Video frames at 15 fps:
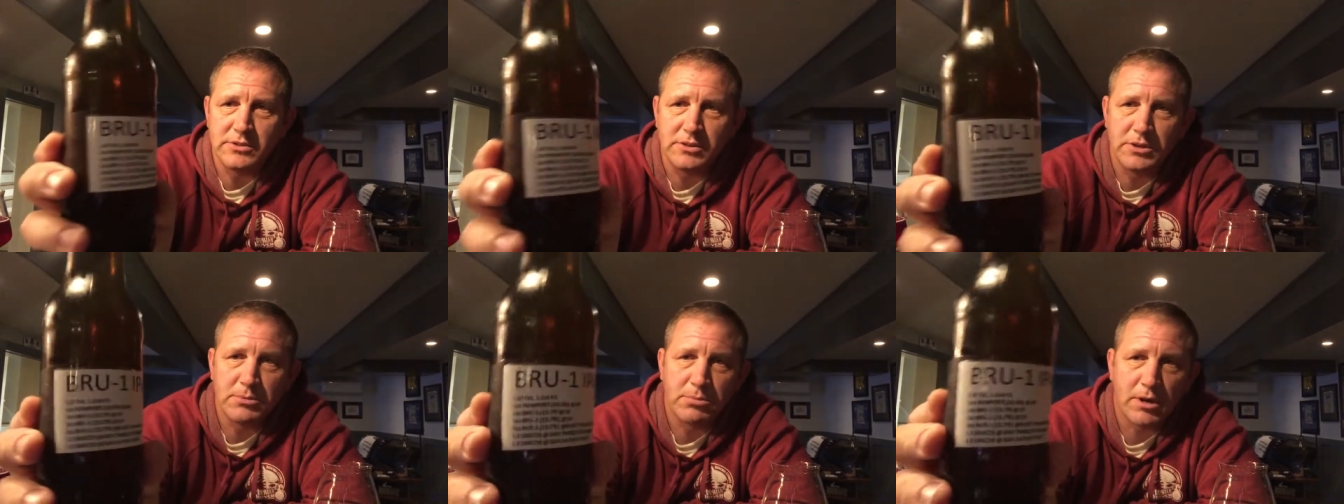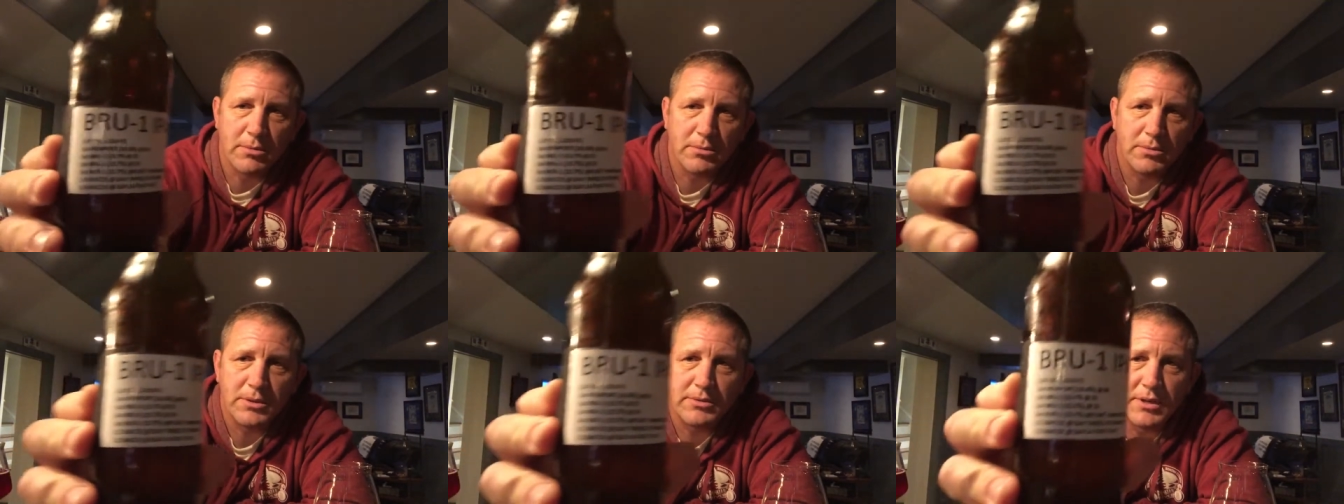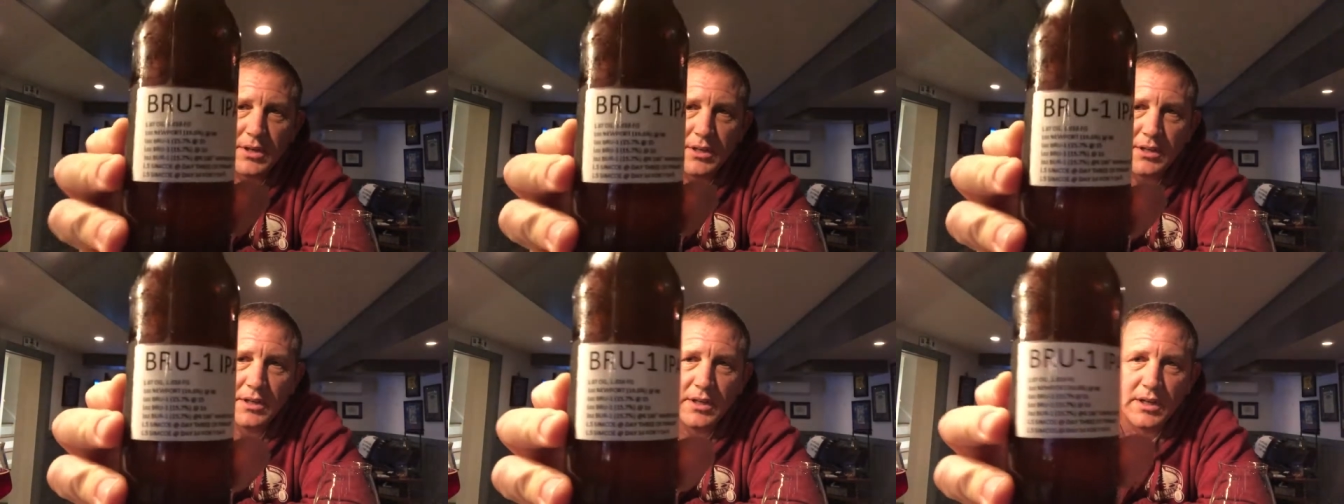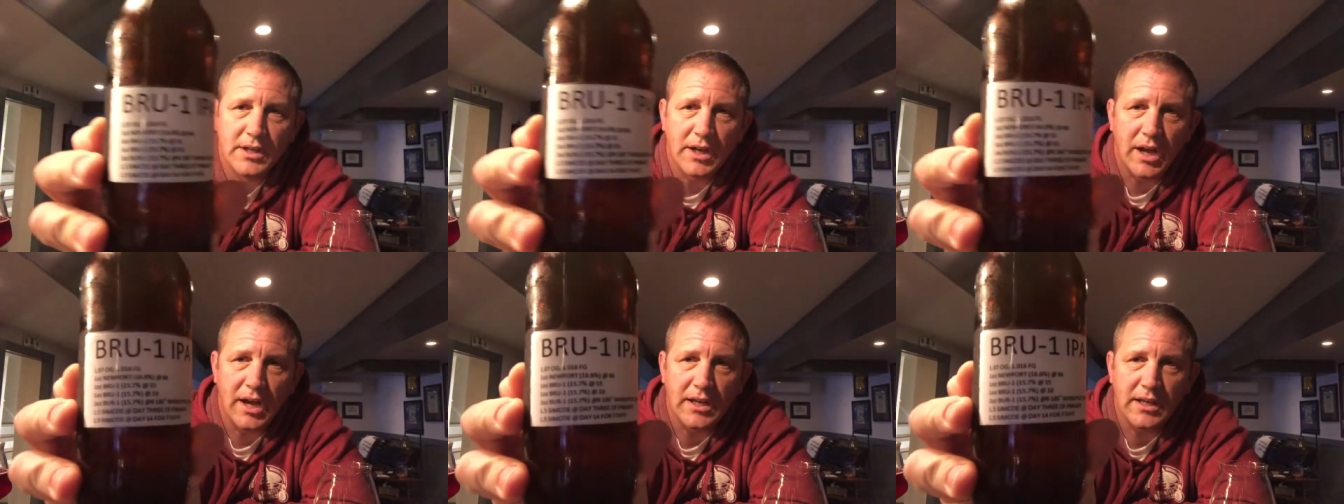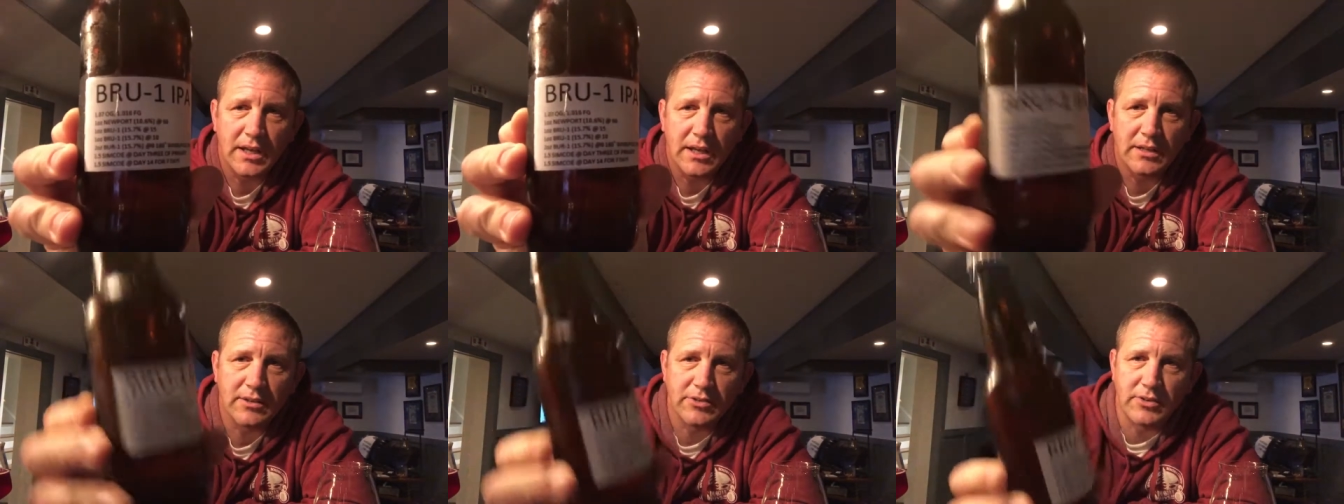You can probably read it. I
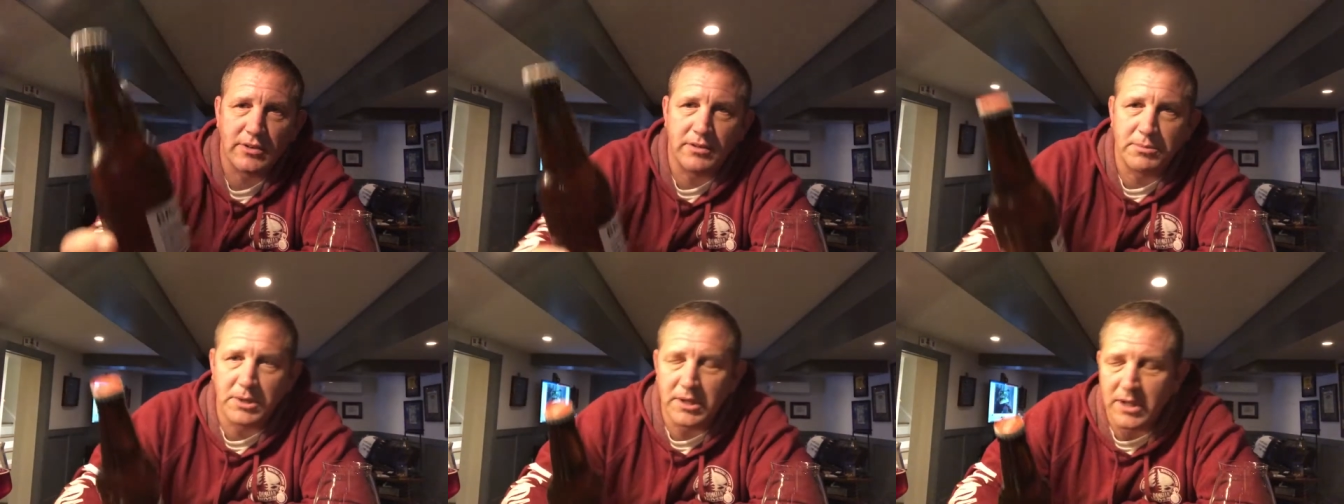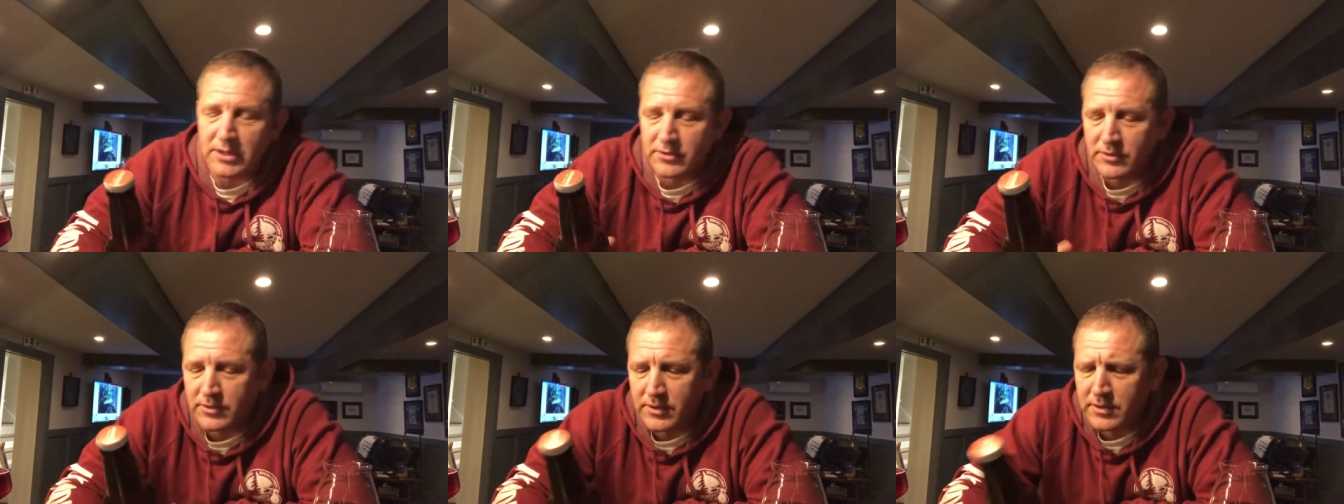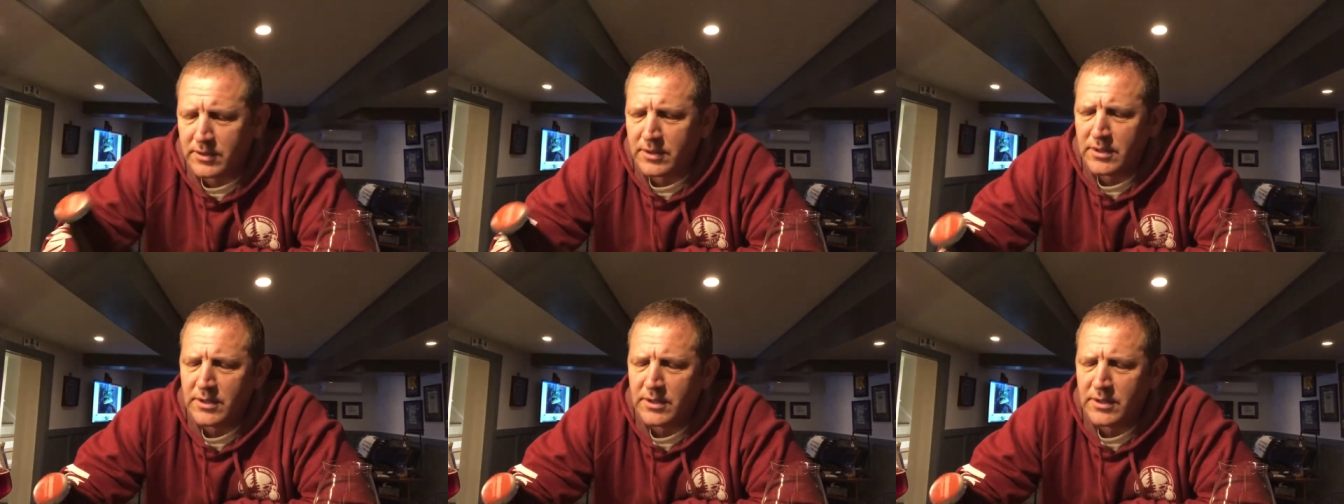can't because I don't have my glasses on.